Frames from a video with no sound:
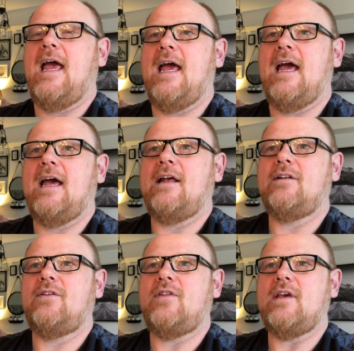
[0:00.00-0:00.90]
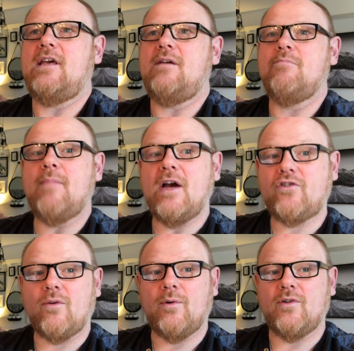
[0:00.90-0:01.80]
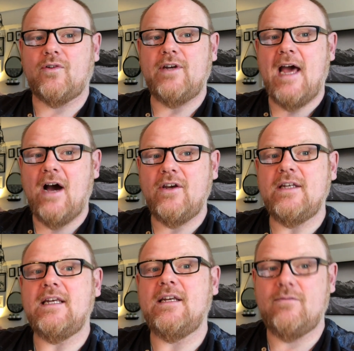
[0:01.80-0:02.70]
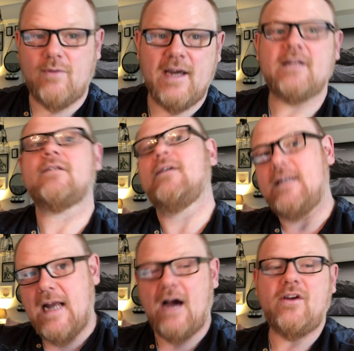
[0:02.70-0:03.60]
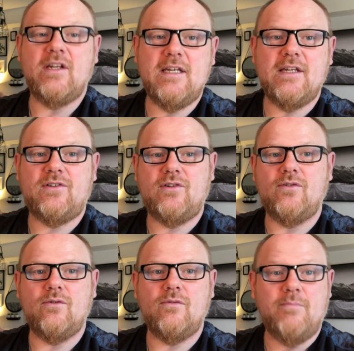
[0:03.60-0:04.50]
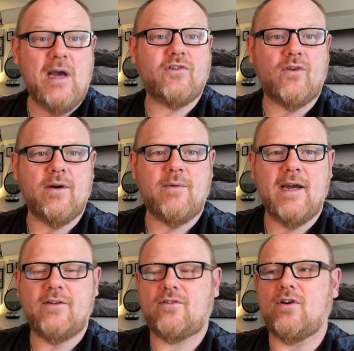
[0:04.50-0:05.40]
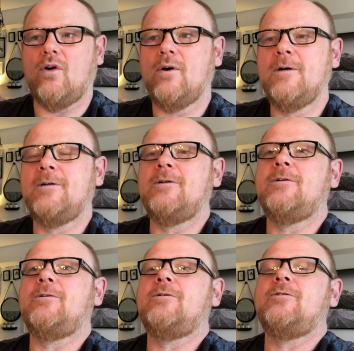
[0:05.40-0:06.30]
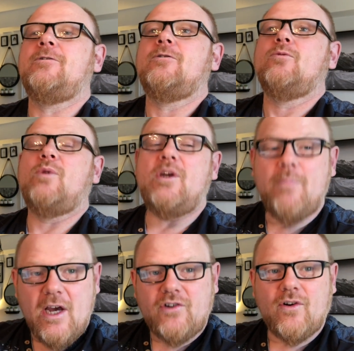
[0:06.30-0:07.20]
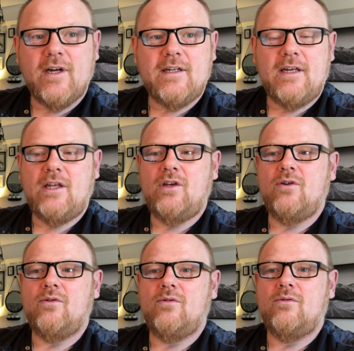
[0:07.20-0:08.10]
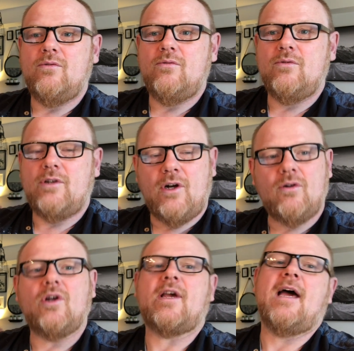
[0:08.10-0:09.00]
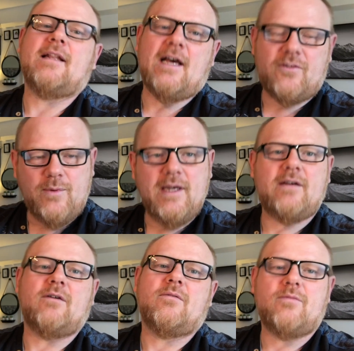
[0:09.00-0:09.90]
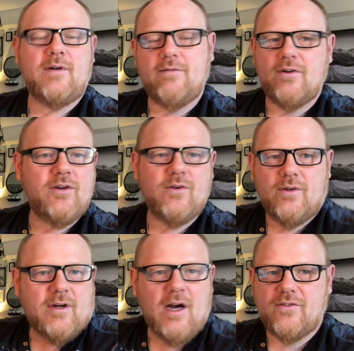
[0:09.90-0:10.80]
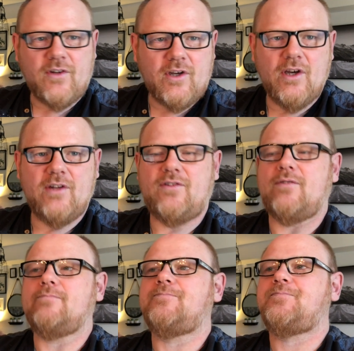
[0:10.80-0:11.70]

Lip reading: And the measurable, so now you need, right? Now you need to measure it, right? So when you measure it, you know, look at last week or whatever you're doing, your cost of goods,